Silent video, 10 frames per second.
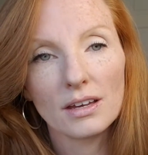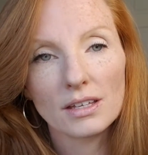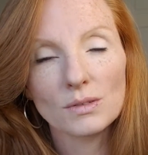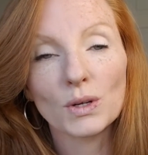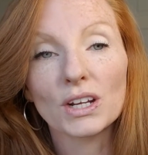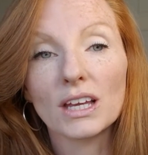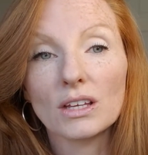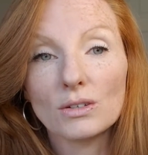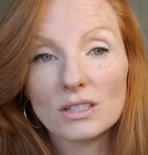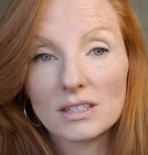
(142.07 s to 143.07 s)
we're going to get
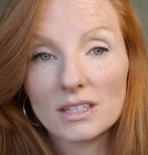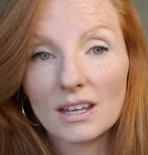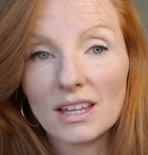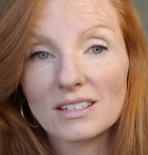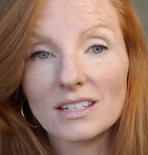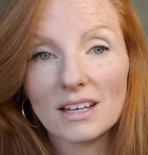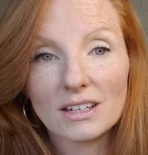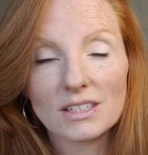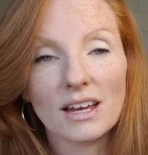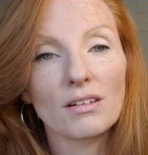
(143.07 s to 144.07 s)
used to saying that TH
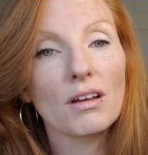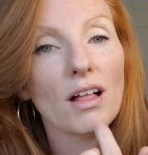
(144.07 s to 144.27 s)
sound.